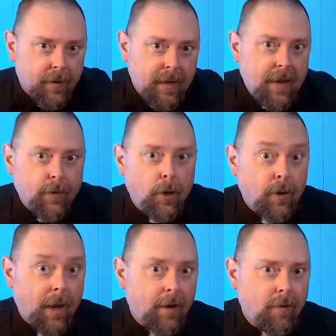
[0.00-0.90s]
evil
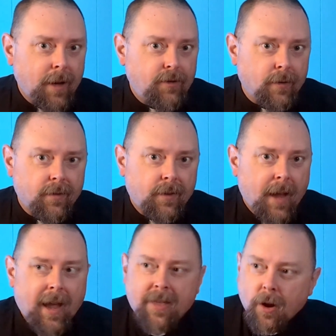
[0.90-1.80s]
looking creatures.
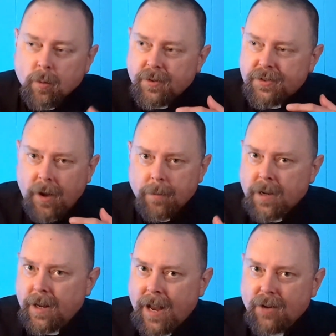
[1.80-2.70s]
There was some
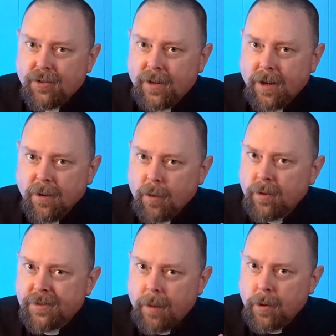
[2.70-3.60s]
connection here. There
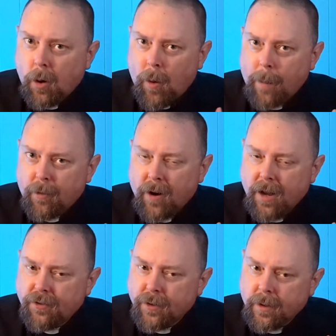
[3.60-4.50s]
was some
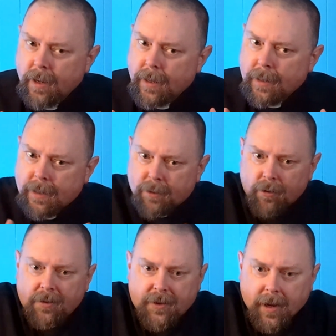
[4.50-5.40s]
cooperation.
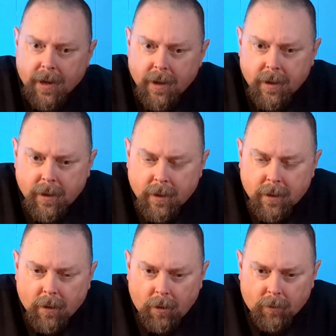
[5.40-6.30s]
Interesting.
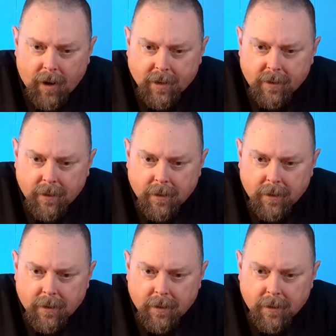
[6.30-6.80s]
All right.